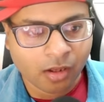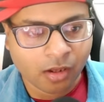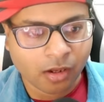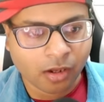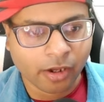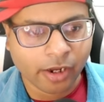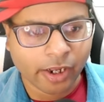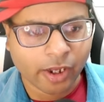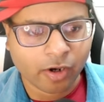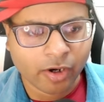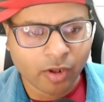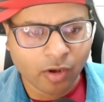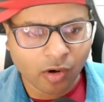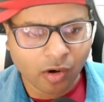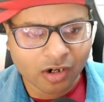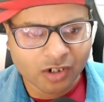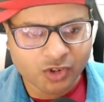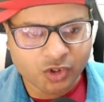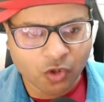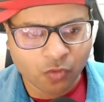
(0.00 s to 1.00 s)
Gregory
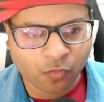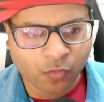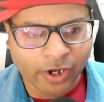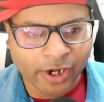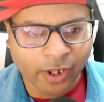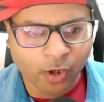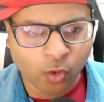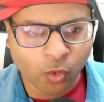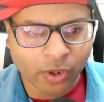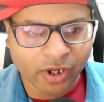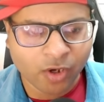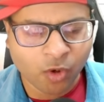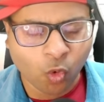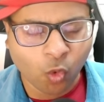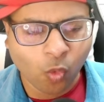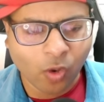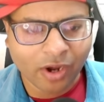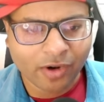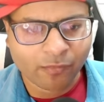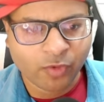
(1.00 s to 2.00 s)
also very good in
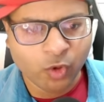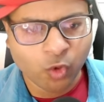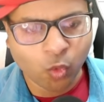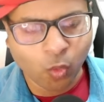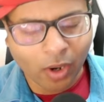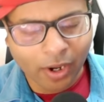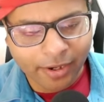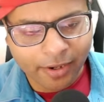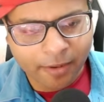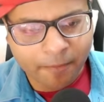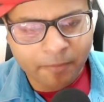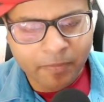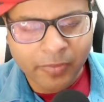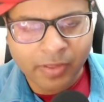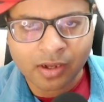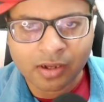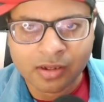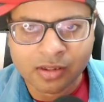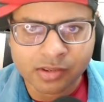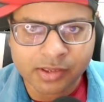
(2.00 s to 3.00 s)
1v1.
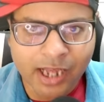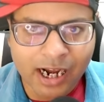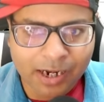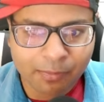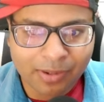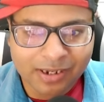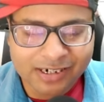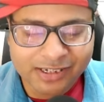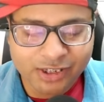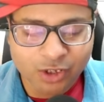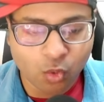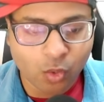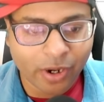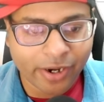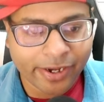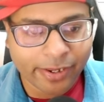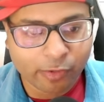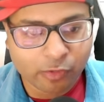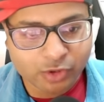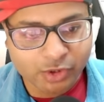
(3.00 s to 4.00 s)
That means you
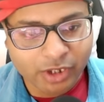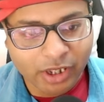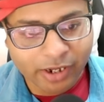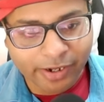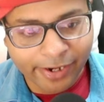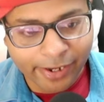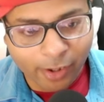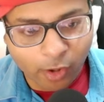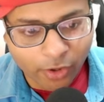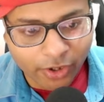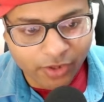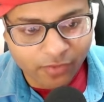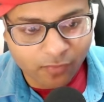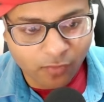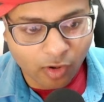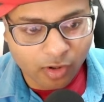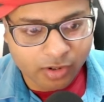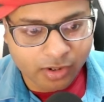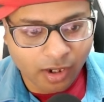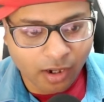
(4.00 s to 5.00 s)
can use the Gregory
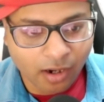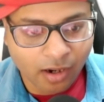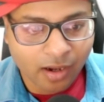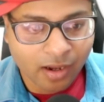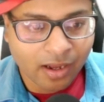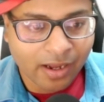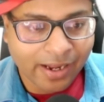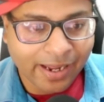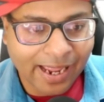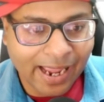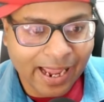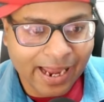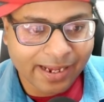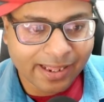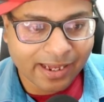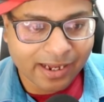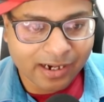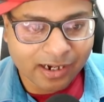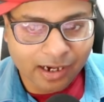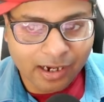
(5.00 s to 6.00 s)
for the
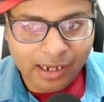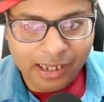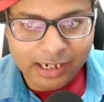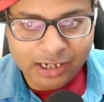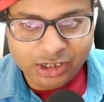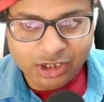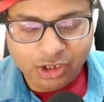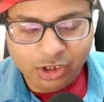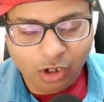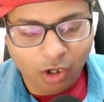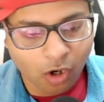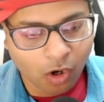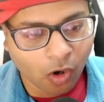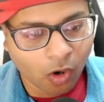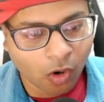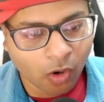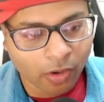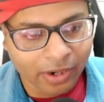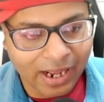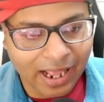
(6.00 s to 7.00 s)
Canyon Clash
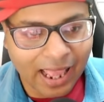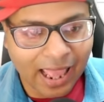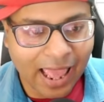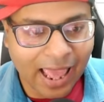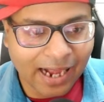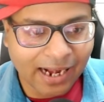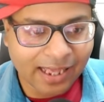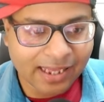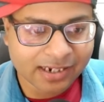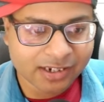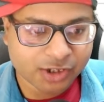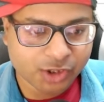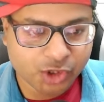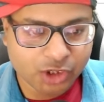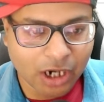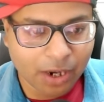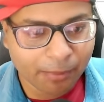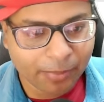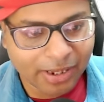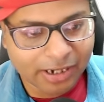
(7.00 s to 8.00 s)
or Alliance
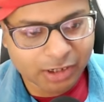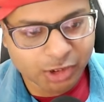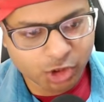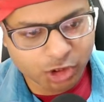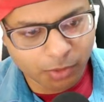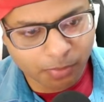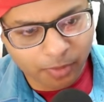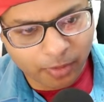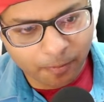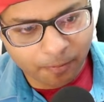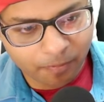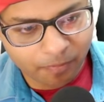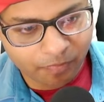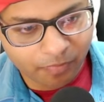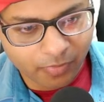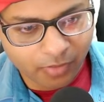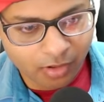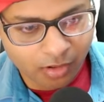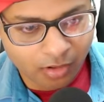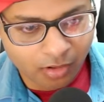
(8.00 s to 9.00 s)
Championship.
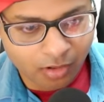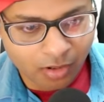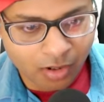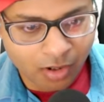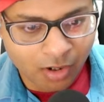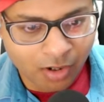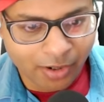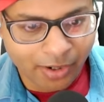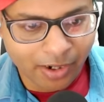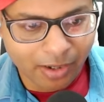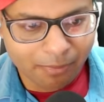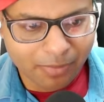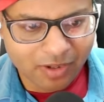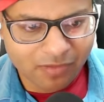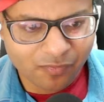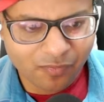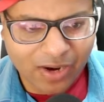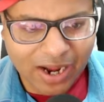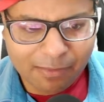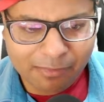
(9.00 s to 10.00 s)
Number
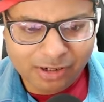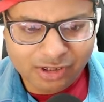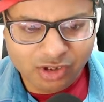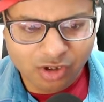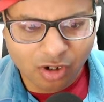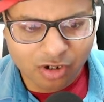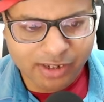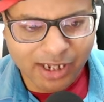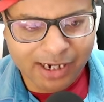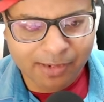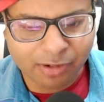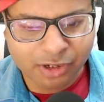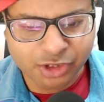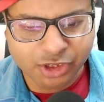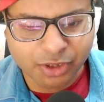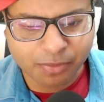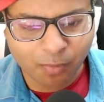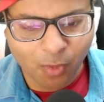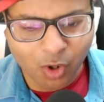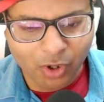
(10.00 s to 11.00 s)
5 is not that much
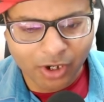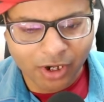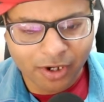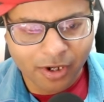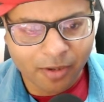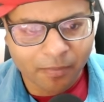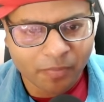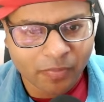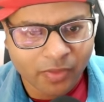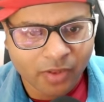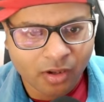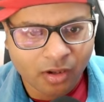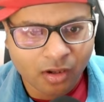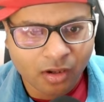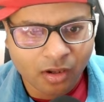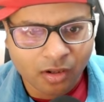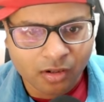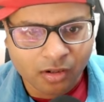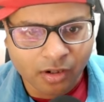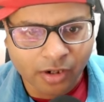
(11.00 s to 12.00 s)
important.
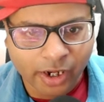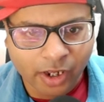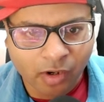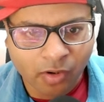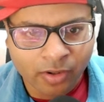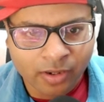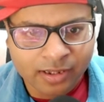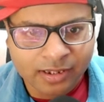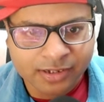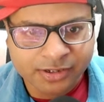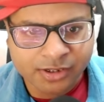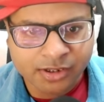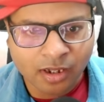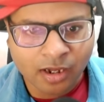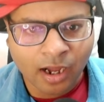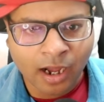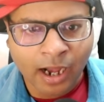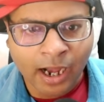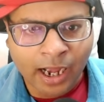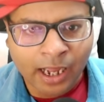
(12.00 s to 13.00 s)
Gregory is the
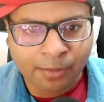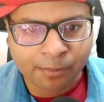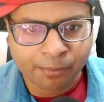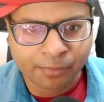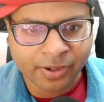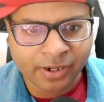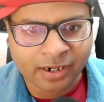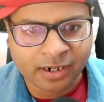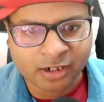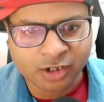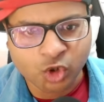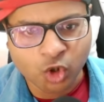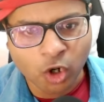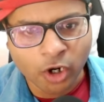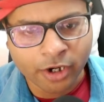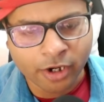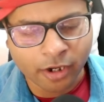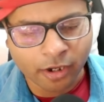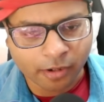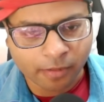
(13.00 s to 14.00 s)
hybrid
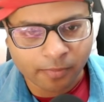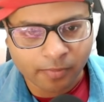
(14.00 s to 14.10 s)
joiner.